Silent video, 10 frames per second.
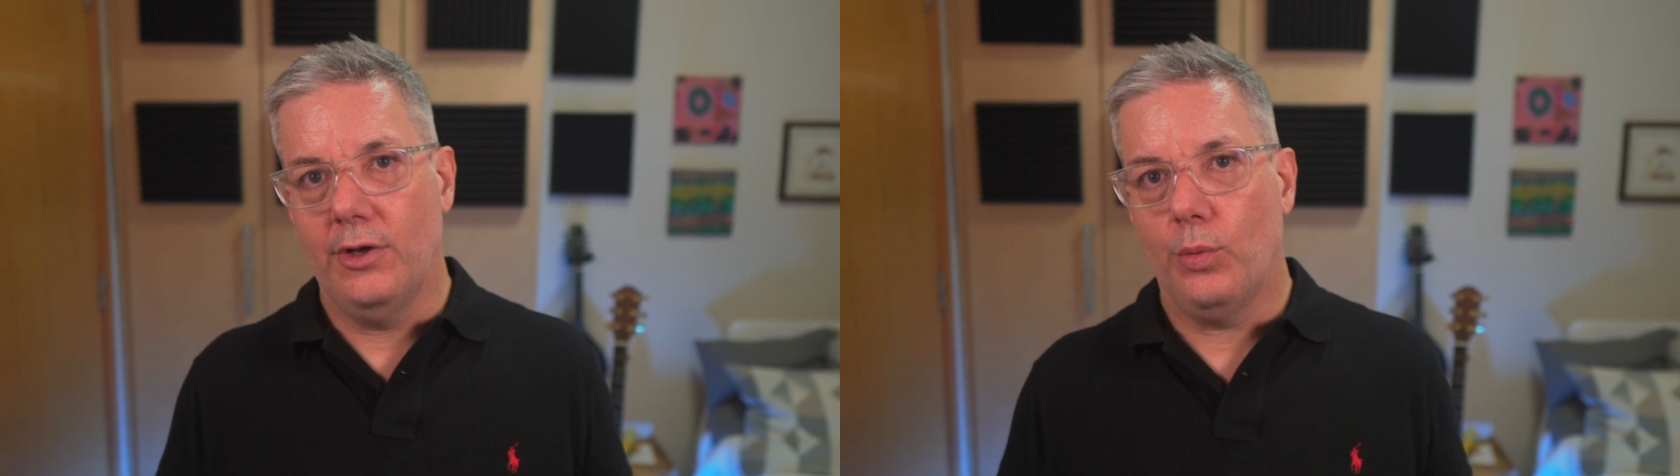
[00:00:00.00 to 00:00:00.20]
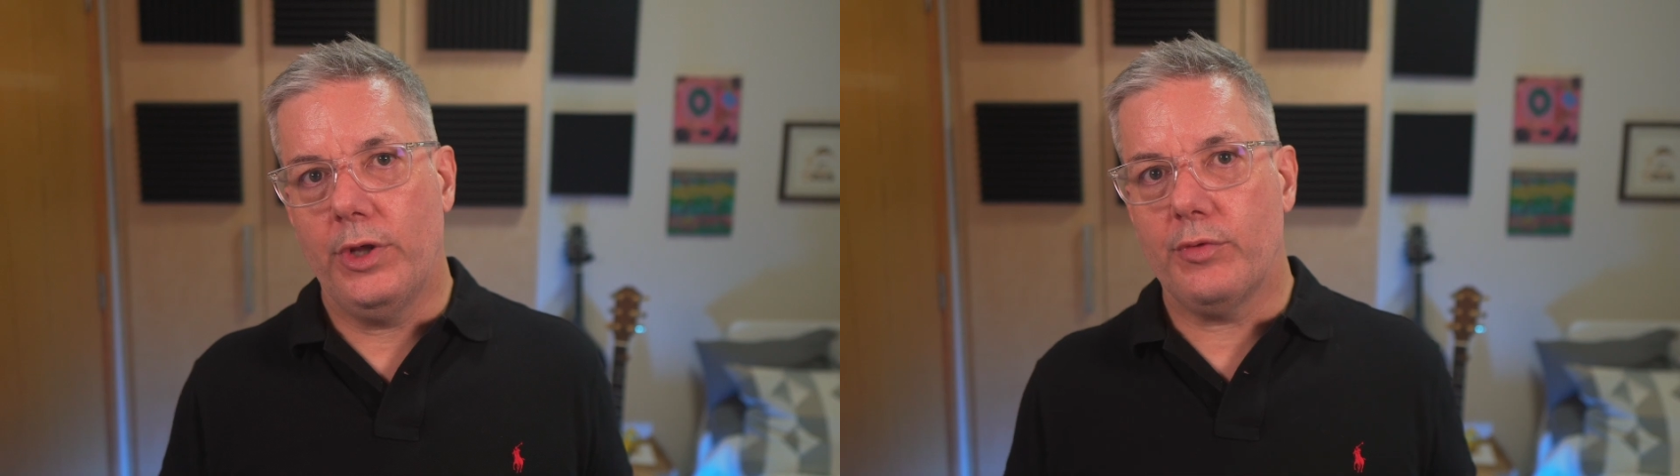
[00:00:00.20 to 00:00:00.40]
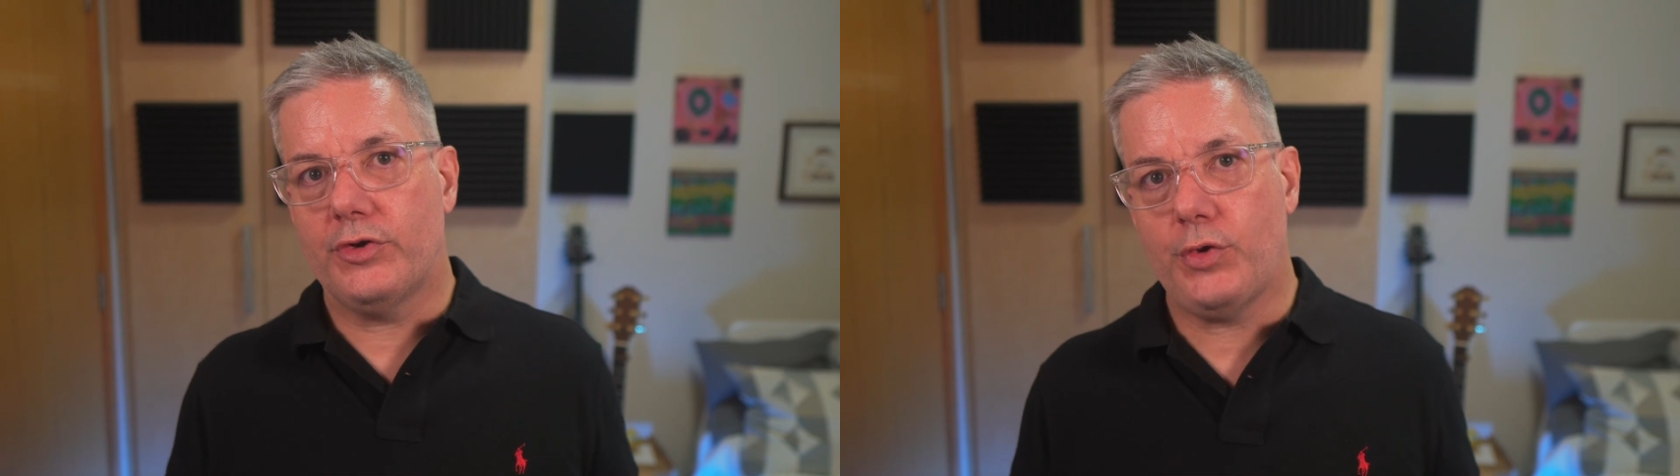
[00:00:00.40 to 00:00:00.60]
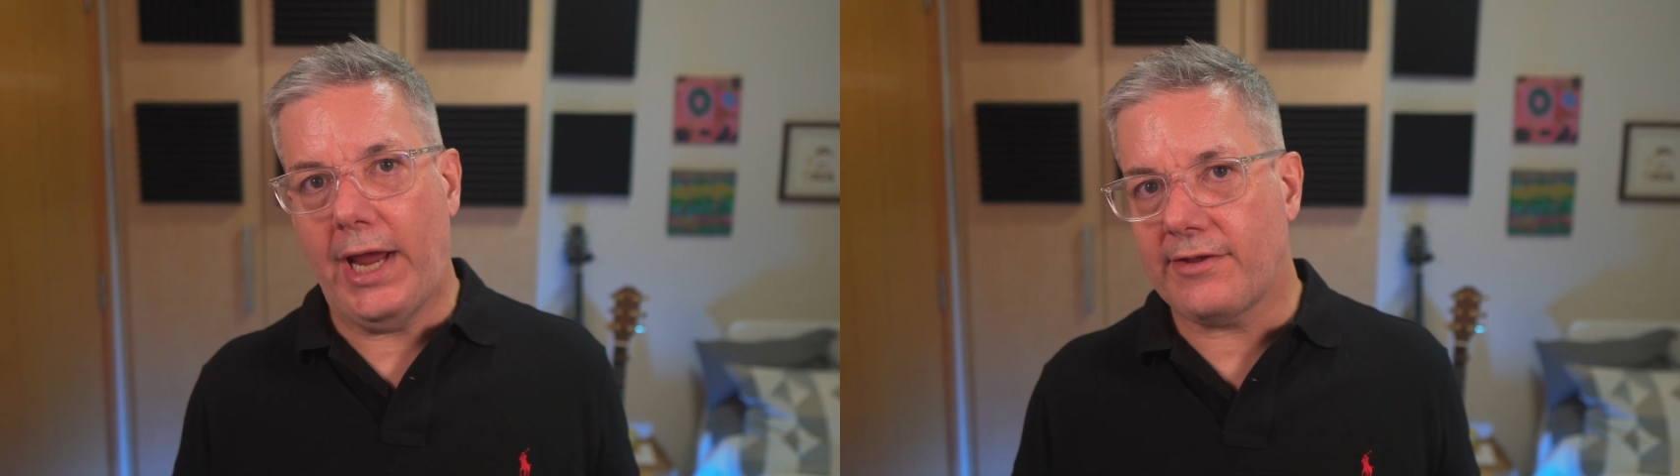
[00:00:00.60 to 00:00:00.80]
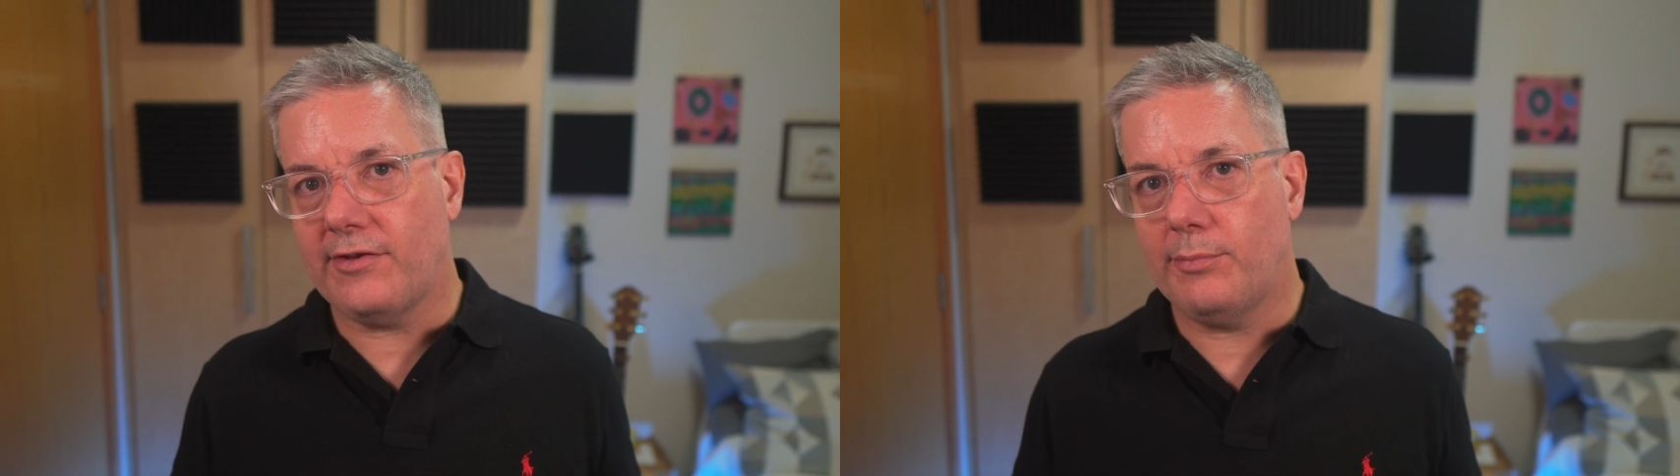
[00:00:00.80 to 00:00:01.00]
when
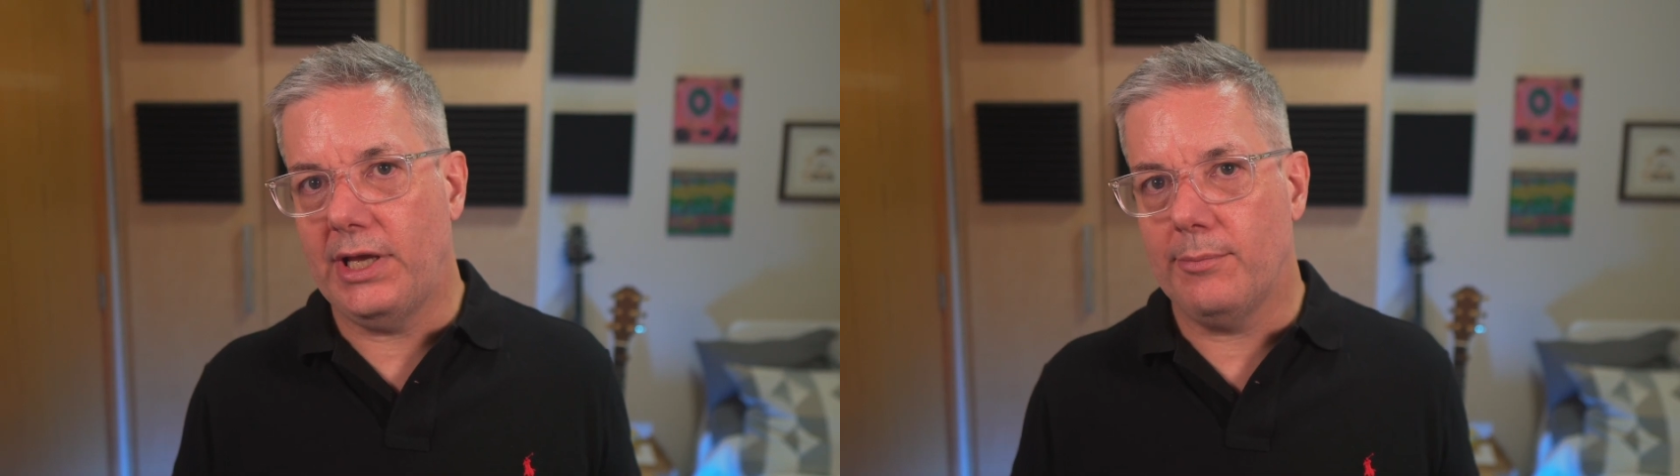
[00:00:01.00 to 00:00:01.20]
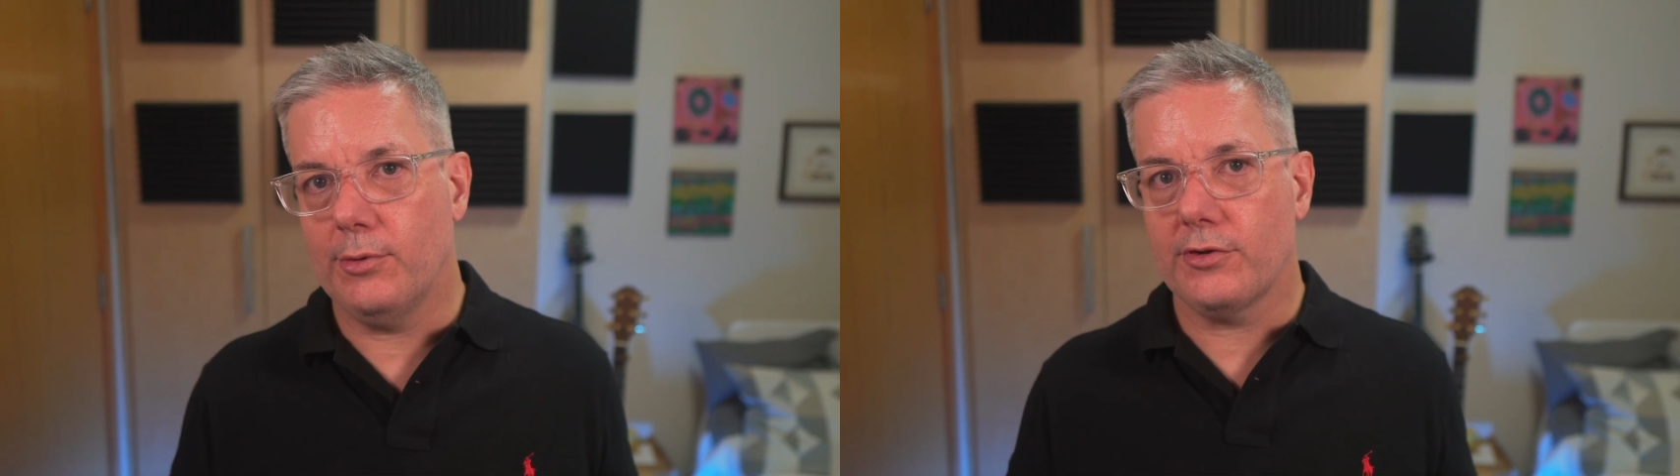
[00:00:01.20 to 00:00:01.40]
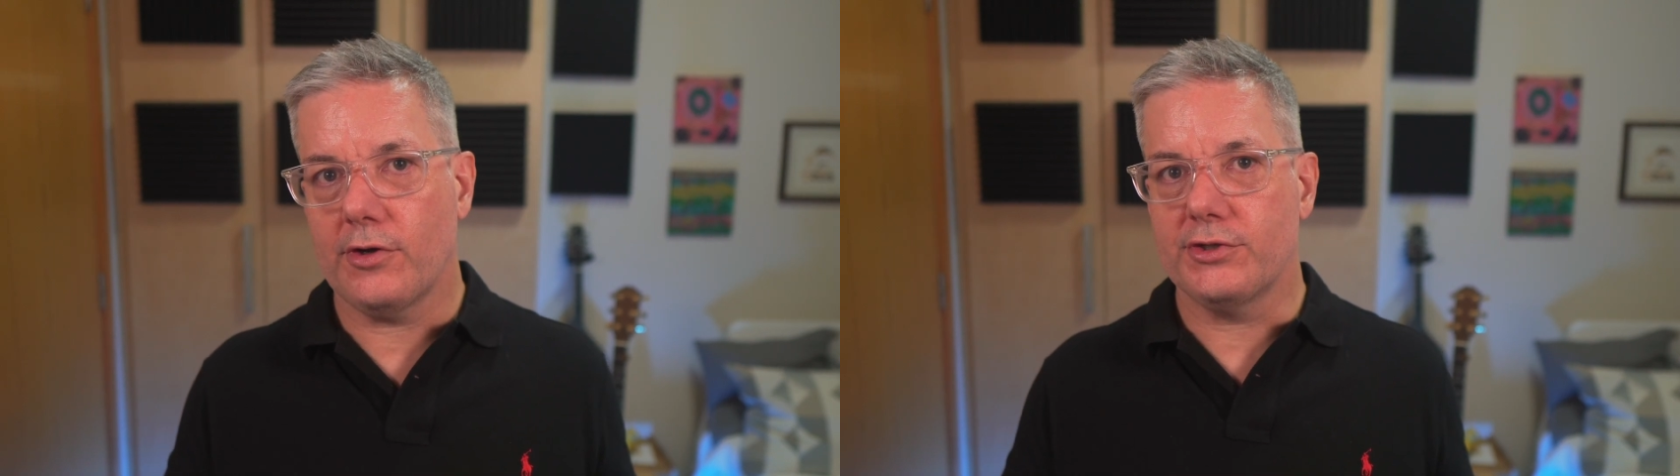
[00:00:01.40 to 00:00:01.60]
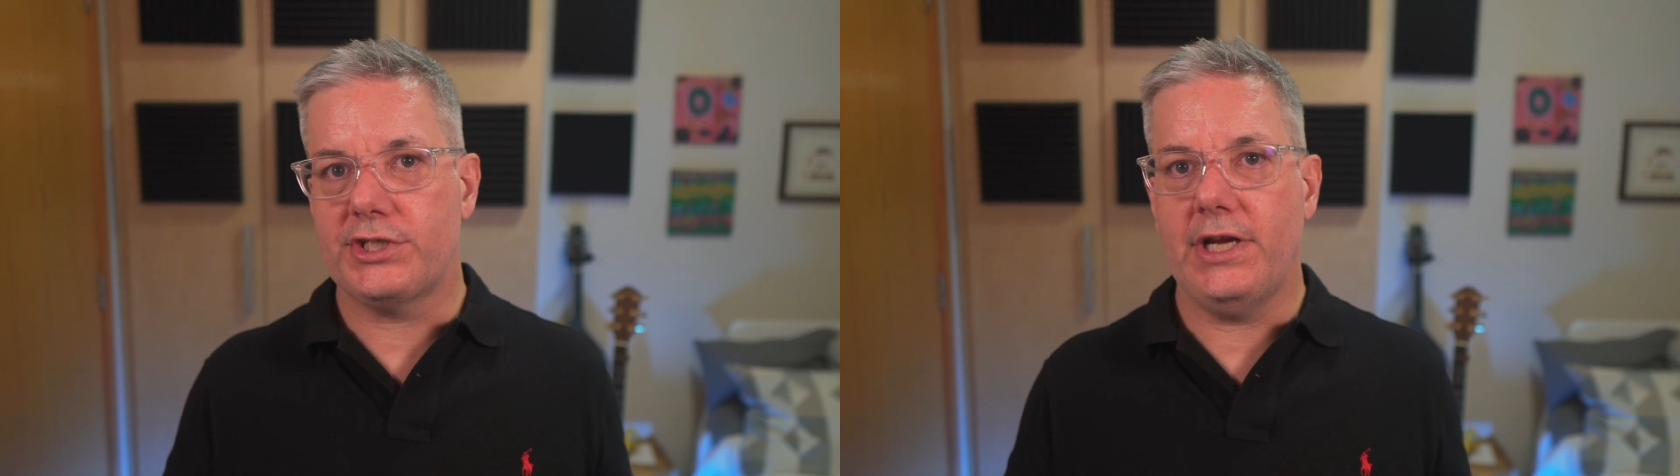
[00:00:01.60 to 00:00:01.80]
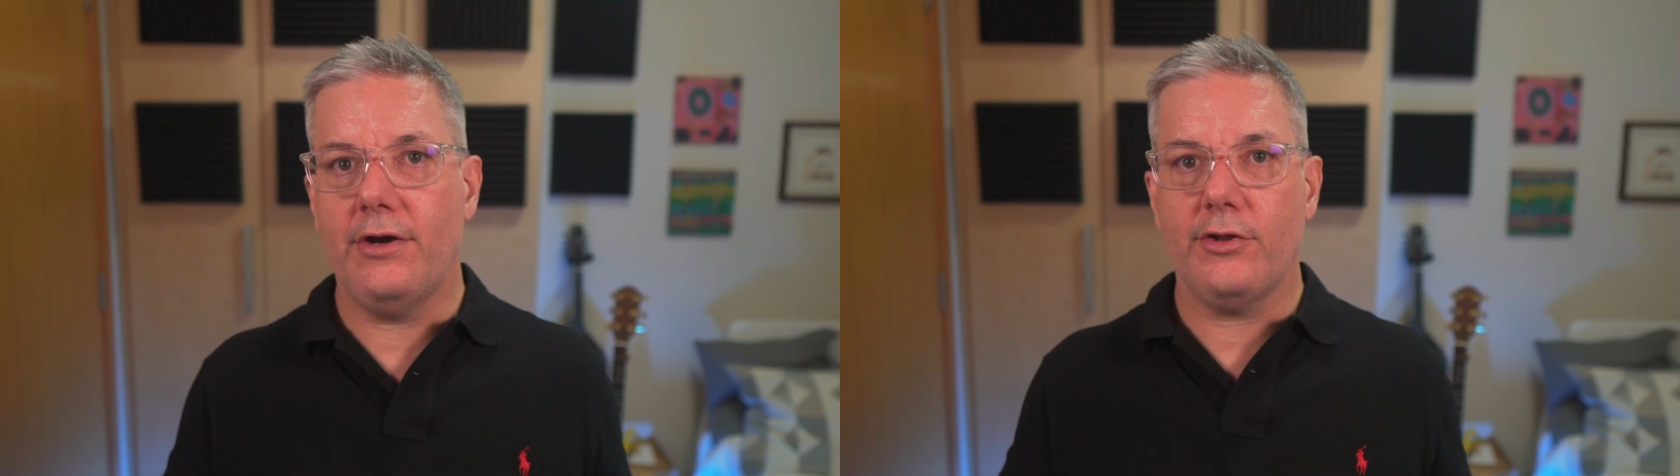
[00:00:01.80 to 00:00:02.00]
retracted papers are
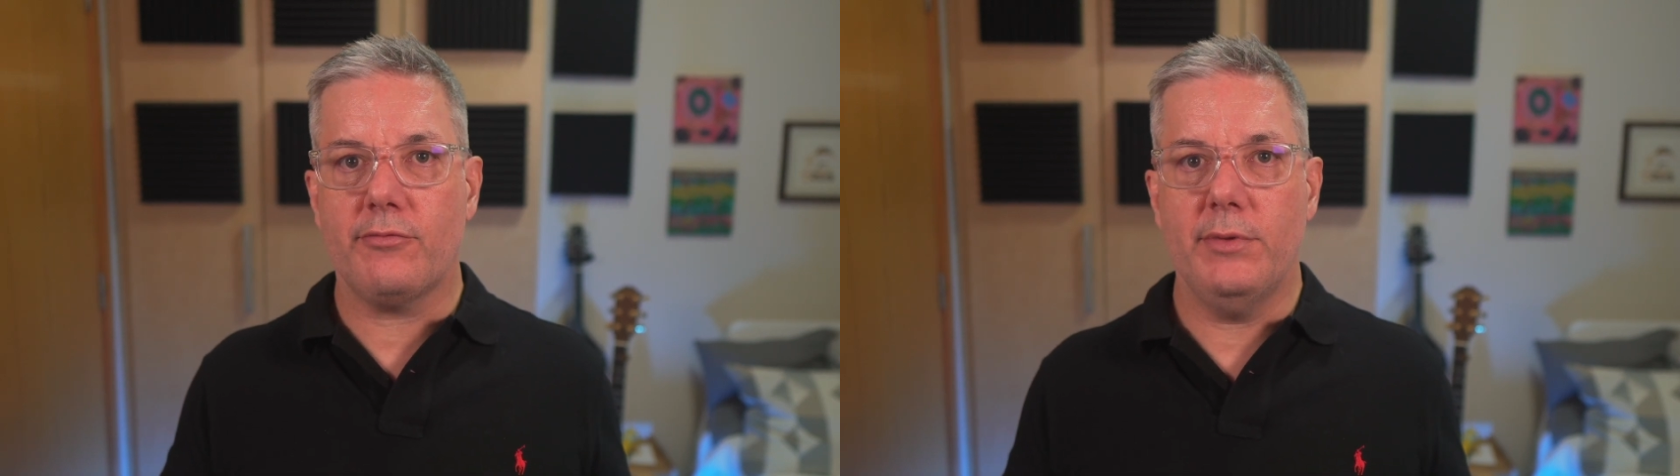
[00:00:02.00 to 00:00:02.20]
shared as